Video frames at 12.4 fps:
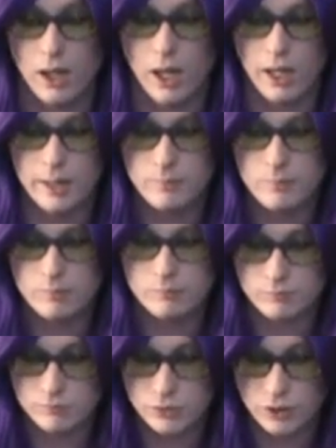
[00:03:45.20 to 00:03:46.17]
I
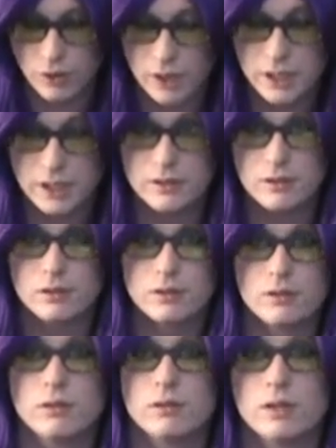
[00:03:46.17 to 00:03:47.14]
started
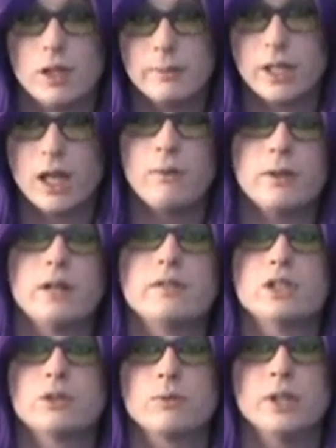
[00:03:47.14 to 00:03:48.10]
coming out when I
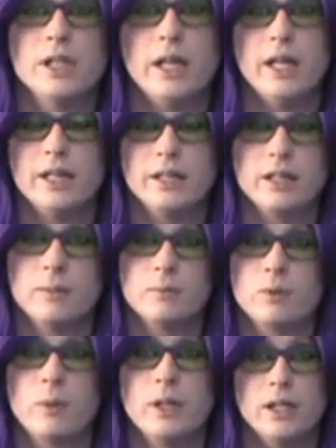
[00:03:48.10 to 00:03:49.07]
was 28 and I'm
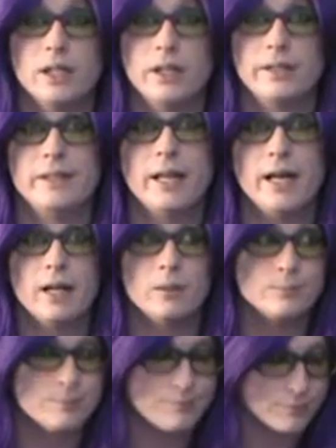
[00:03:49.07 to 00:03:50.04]
29 now.